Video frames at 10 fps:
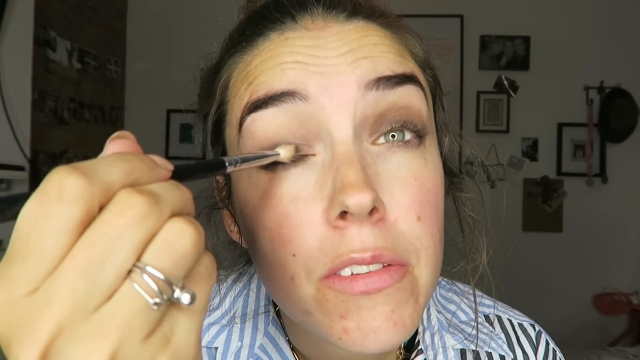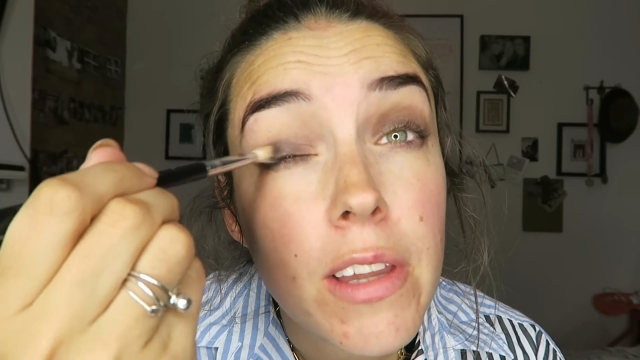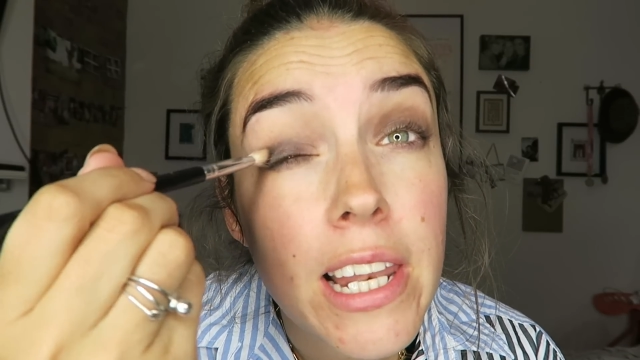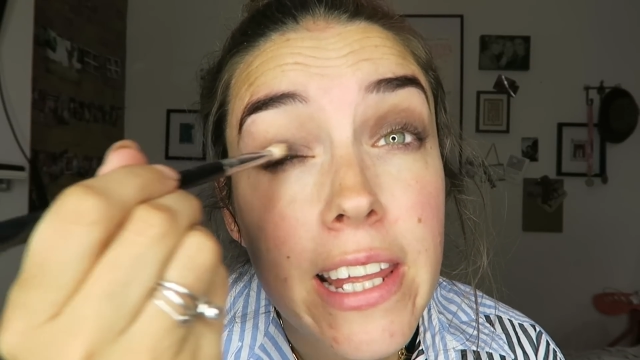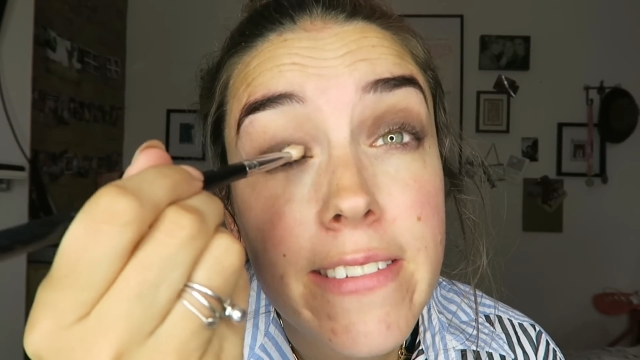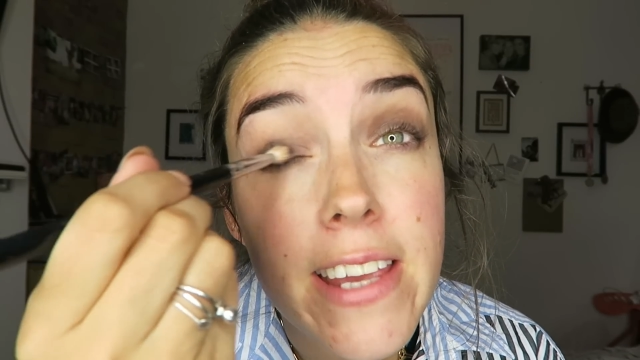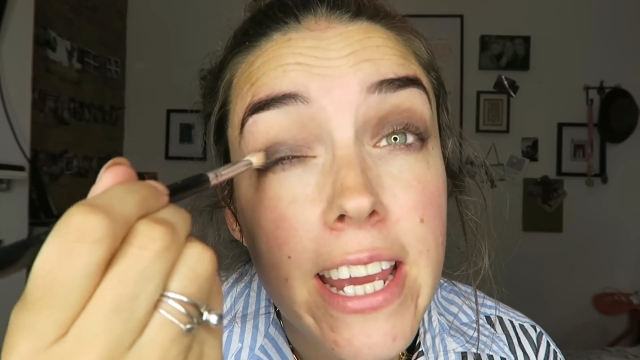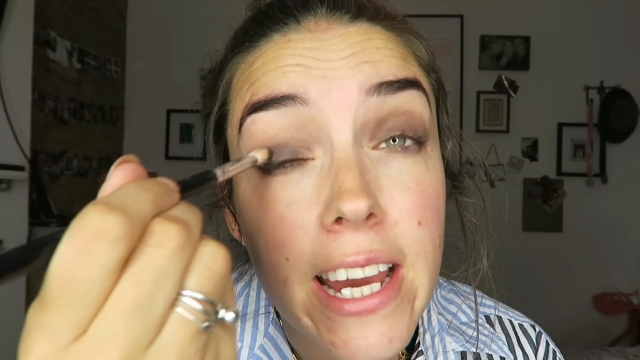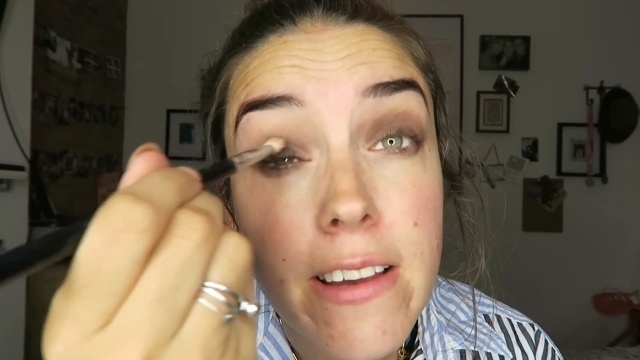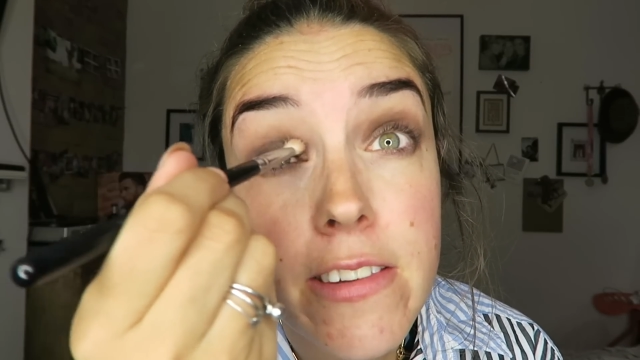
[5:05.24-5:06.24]
the lid
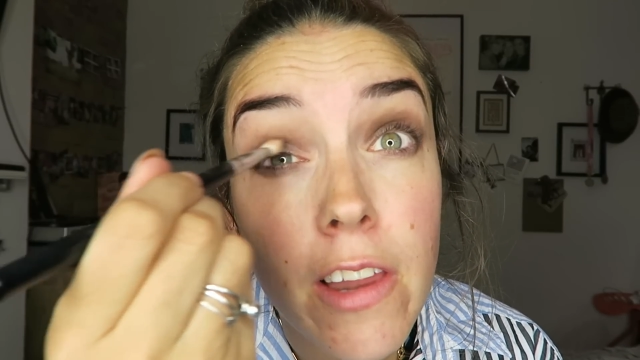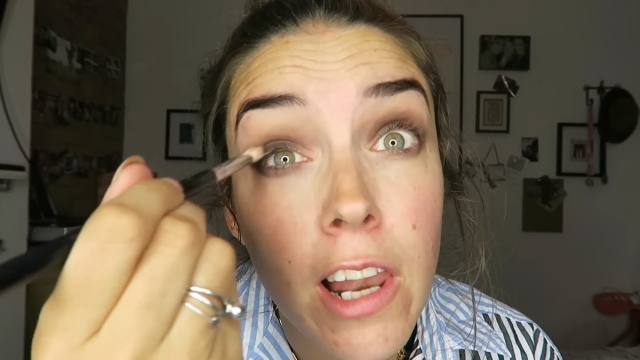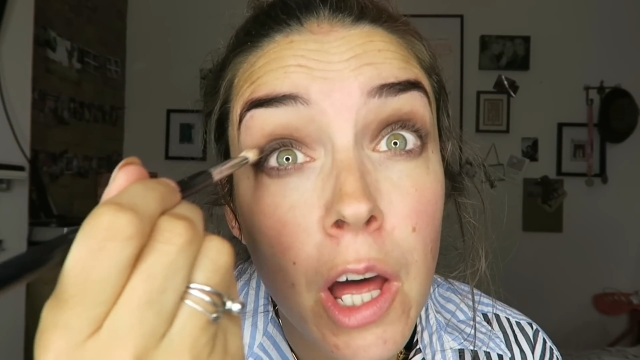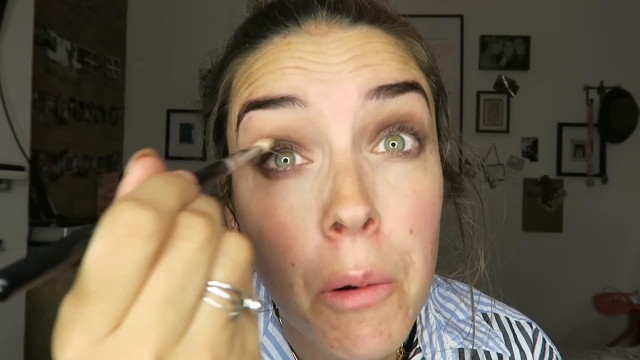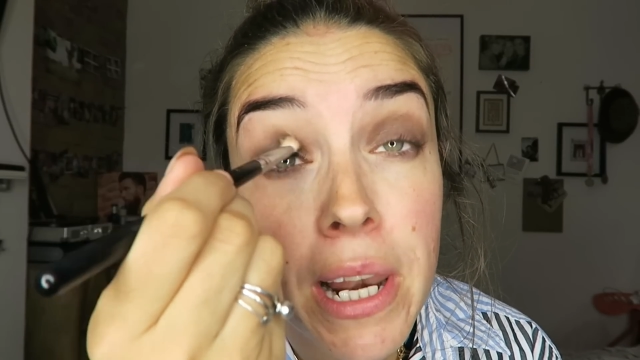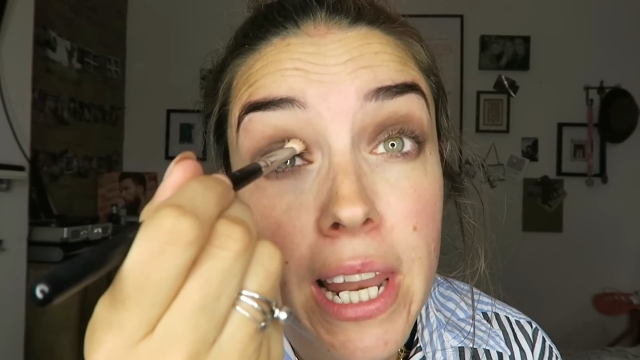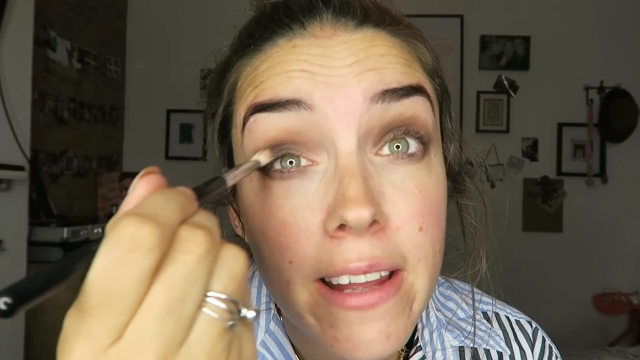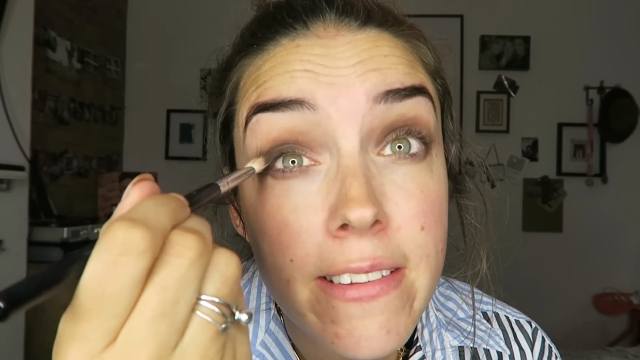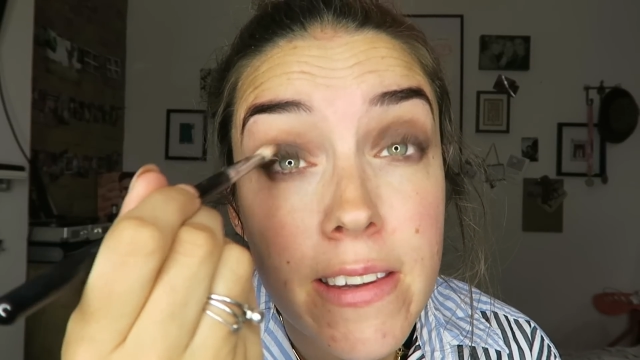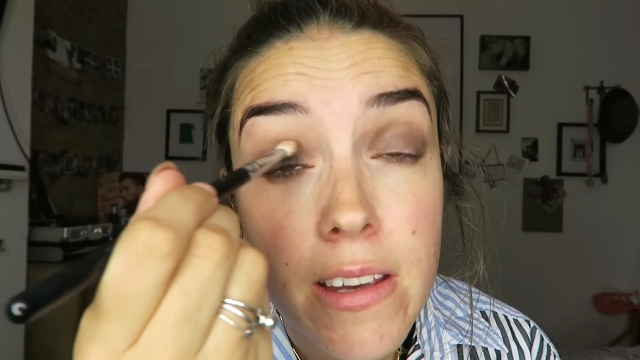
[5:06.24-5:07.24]
here, so the lower
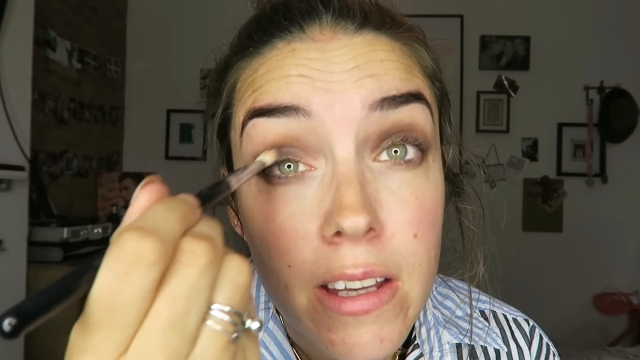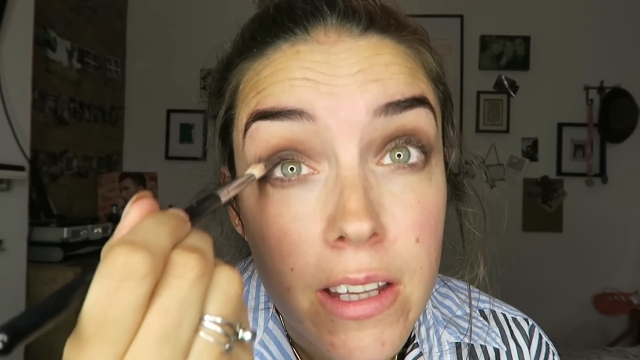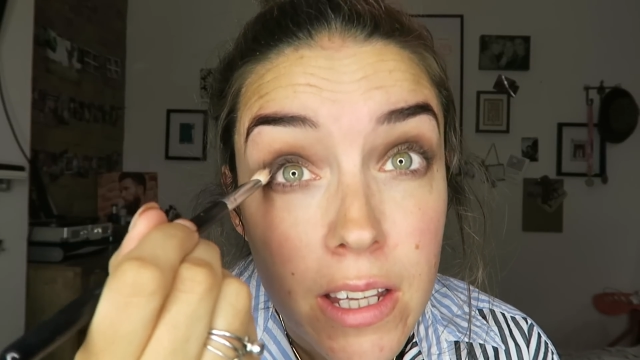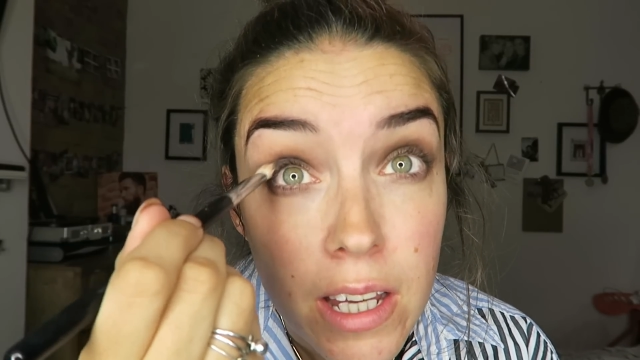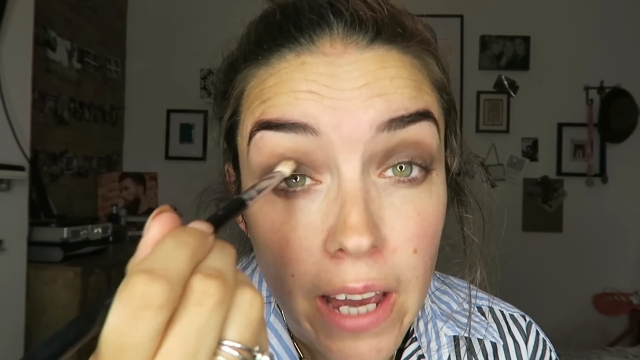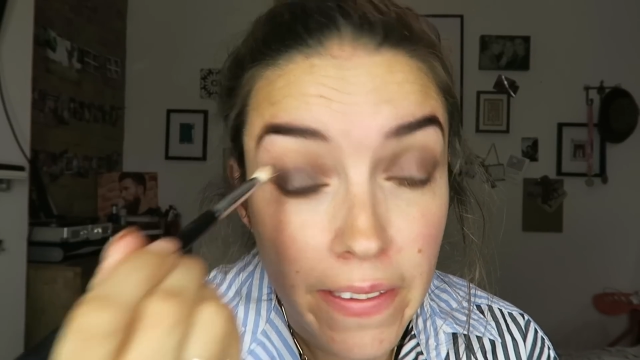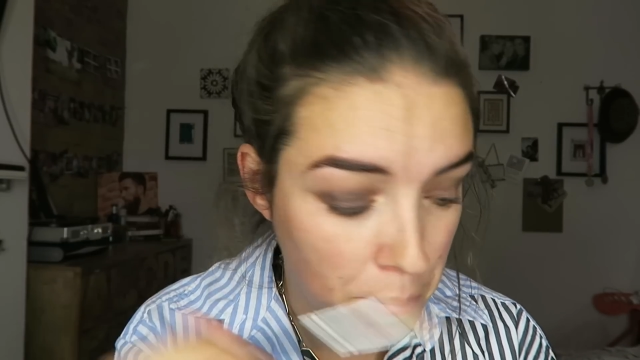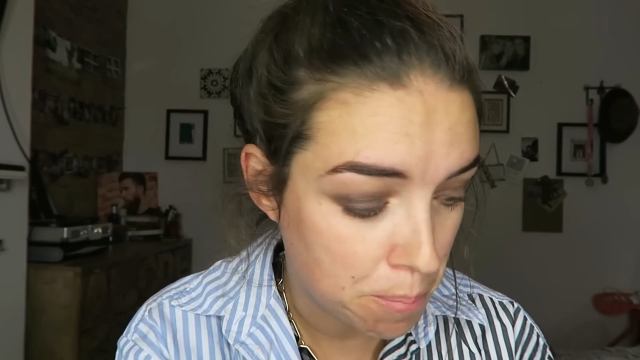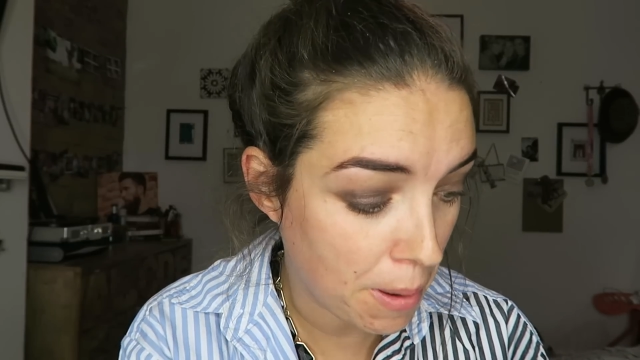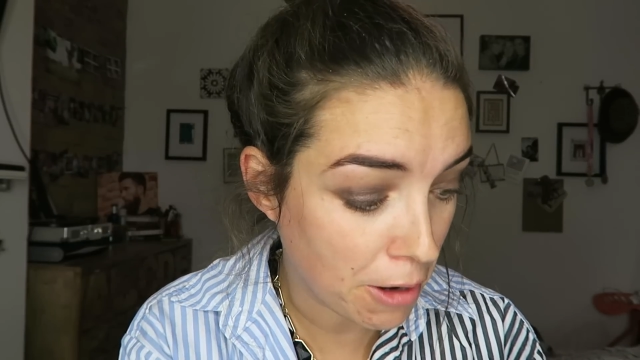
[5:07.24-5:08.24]
lid, and
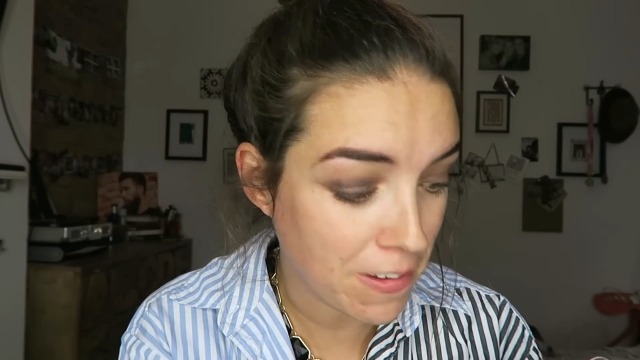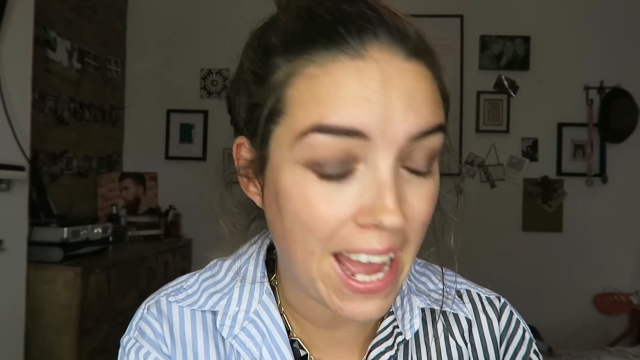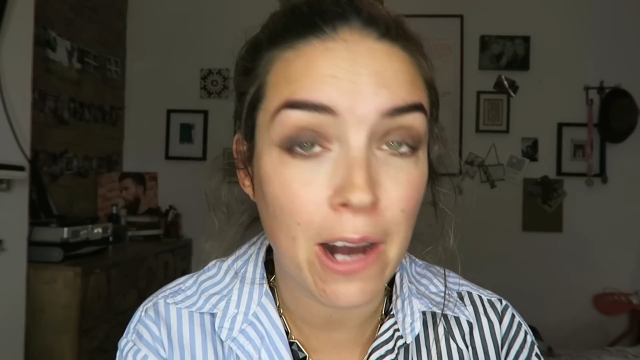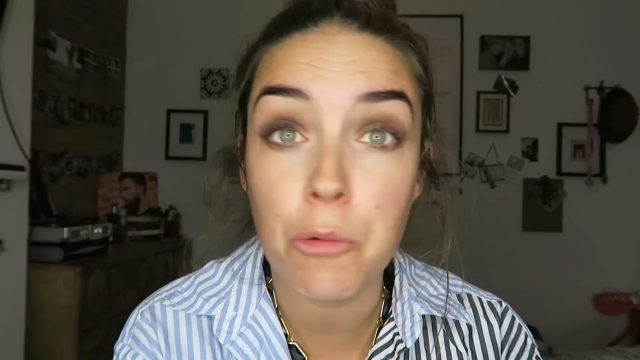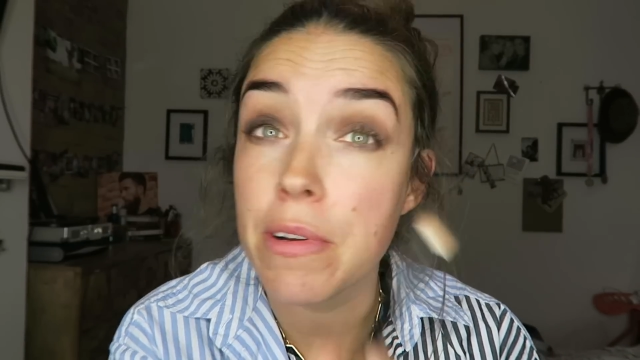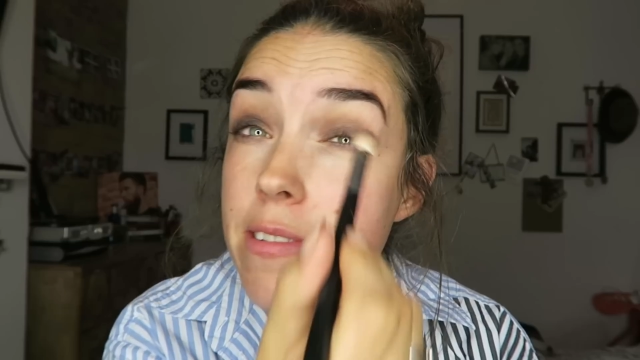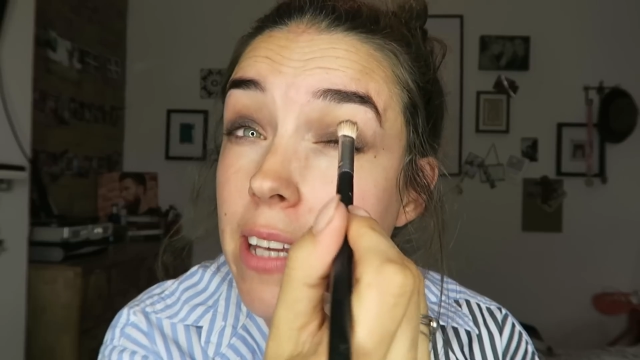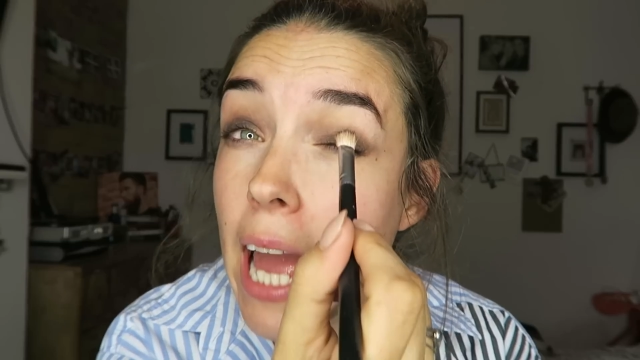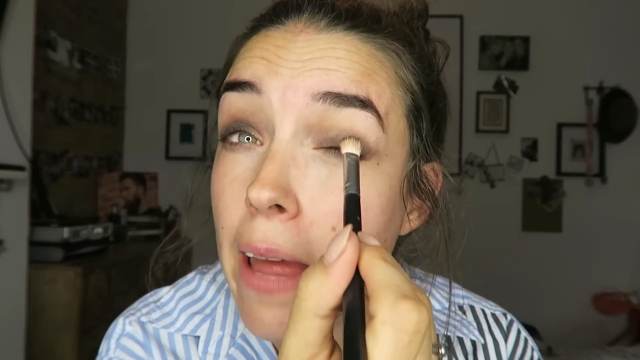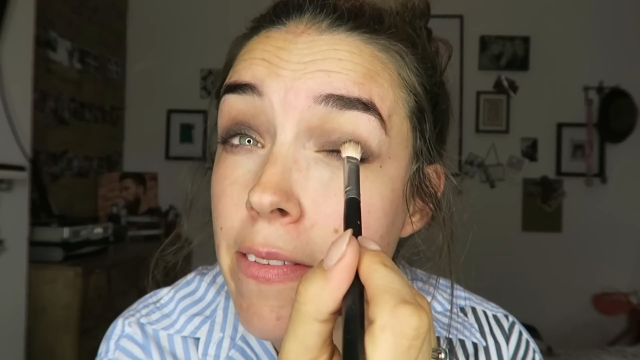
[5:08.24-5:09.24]
then buff it outwards
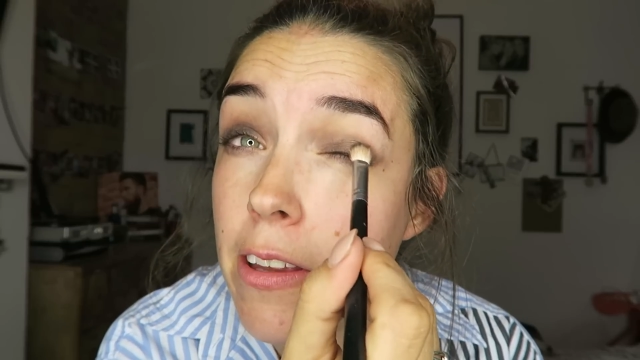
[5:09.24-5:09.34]
again.